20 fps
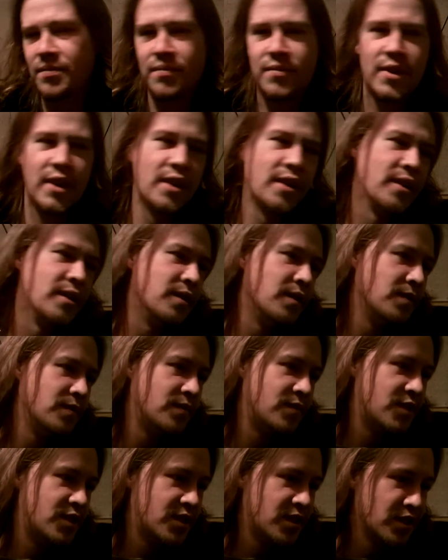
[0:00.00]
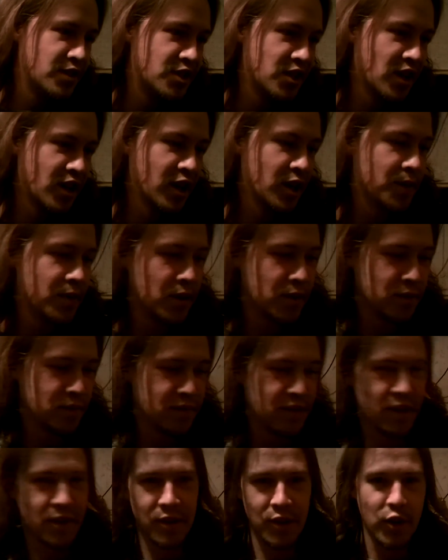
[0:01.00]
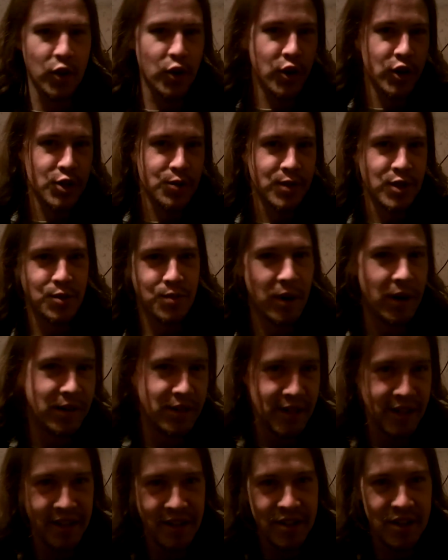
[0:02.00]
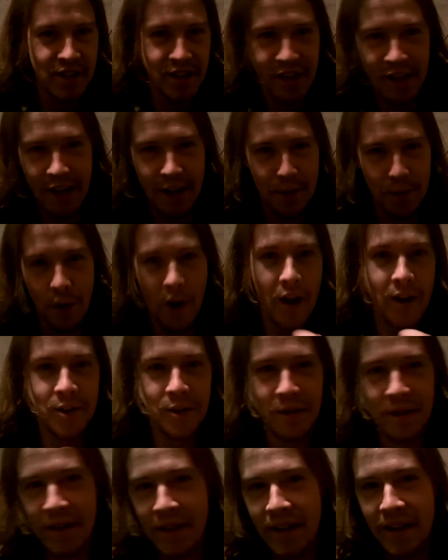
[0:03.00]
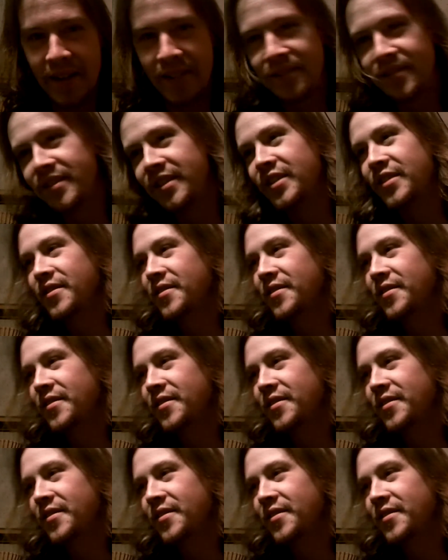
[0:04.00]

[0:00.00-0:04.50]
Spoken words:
Yeah, it's a song about, the Christmas parties and camaraderie and,